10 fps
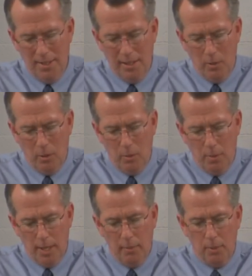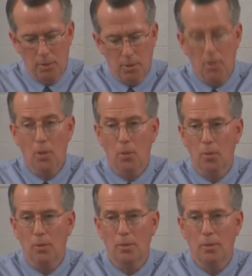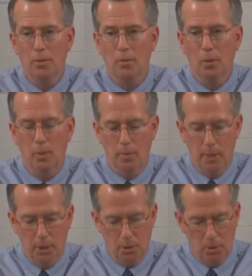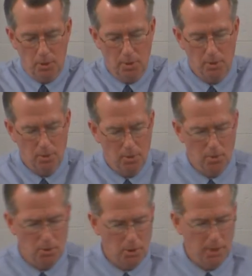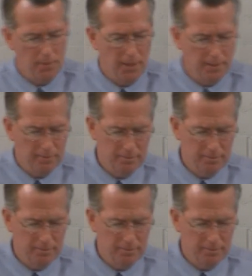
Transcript: that we would be able to do what we've been exhorted to do this evening.